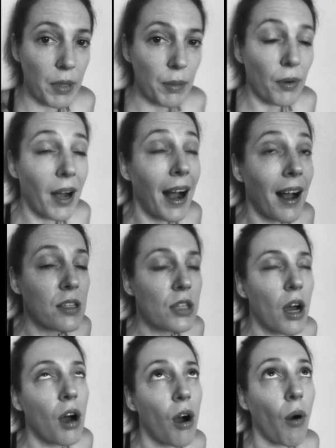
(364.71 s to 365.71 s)
People ask,
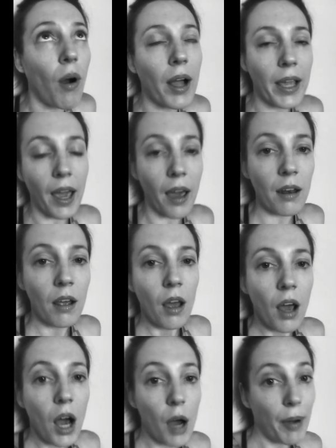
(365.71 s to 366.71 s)
oh, again,
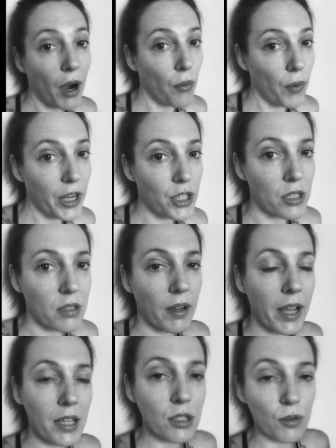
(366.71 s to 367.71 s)
about wages.
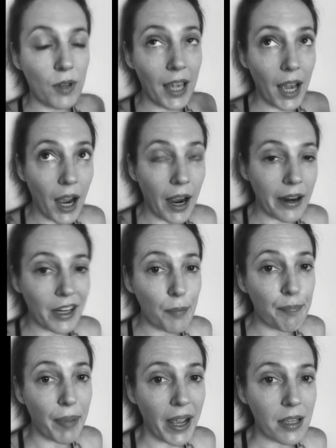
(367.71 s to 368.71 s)
Okay, so you get hired at a
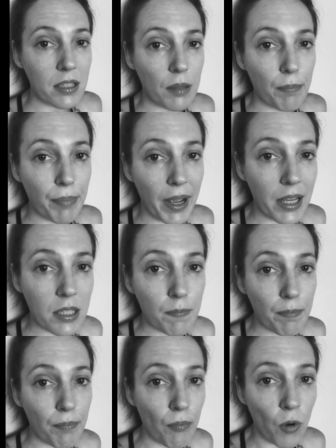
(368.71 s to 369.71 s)
base. The base
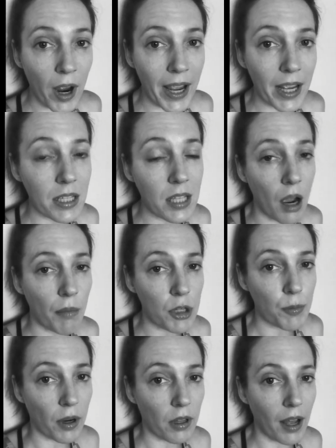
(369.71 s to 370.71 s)
rate is how
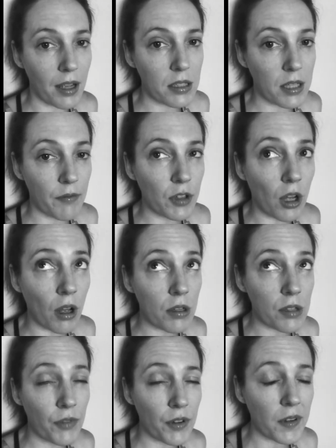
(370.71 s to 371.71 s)
much per class?
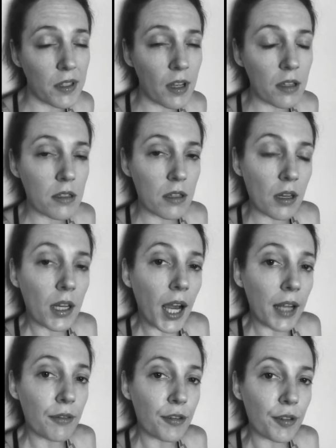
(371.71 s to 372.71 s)
$7.50 to
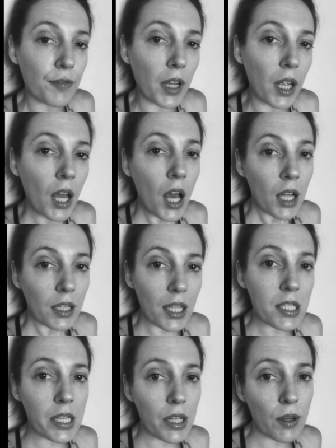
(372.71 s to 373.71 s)
$9.50.
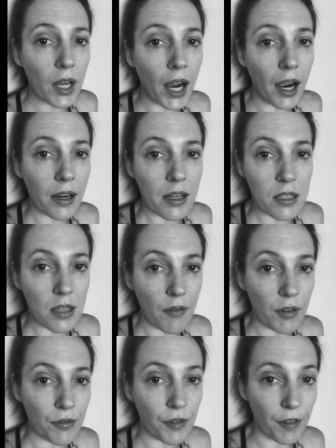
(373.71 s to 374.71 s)
Let's say you get hired at
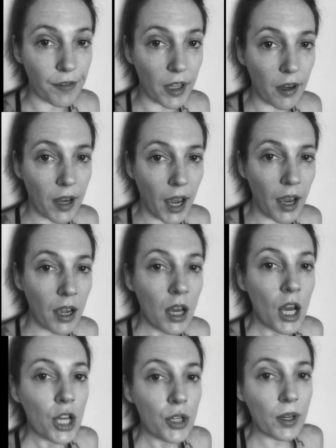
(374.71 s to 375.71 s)
$7.50, okay?
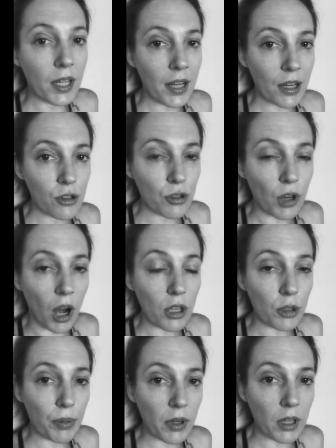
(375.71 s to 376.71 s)
You get an extra
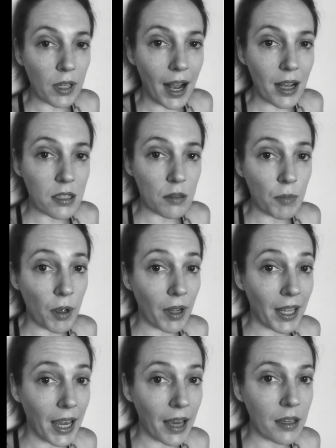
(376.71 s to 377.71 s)
$1 per class.
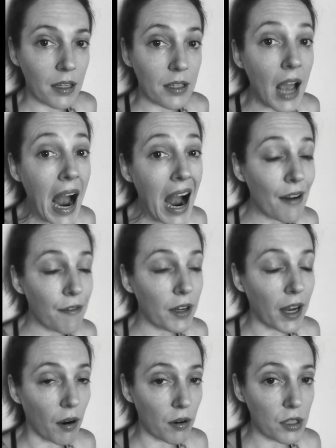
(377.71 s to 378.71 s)
Again, it's half an
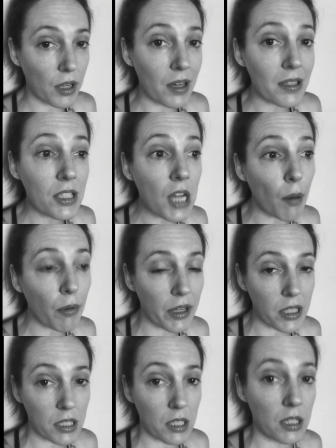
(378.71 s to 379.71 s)
hour, so you're gonna double
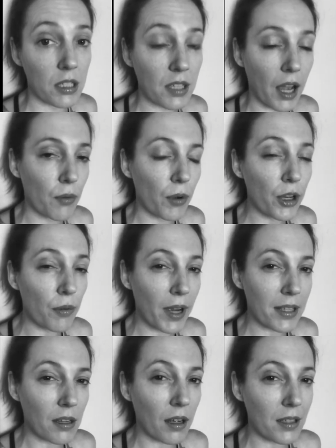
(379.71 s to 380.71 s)
this to decide what your
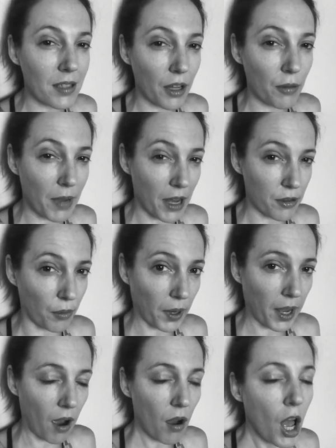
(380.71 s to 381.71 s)
rates are. That's how the math will
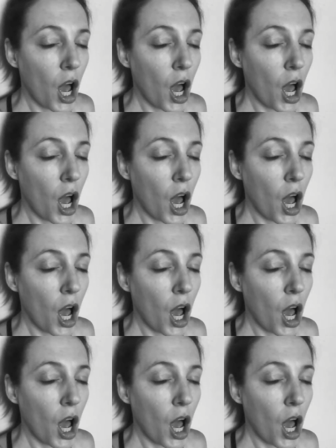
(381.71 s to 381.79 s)
work out.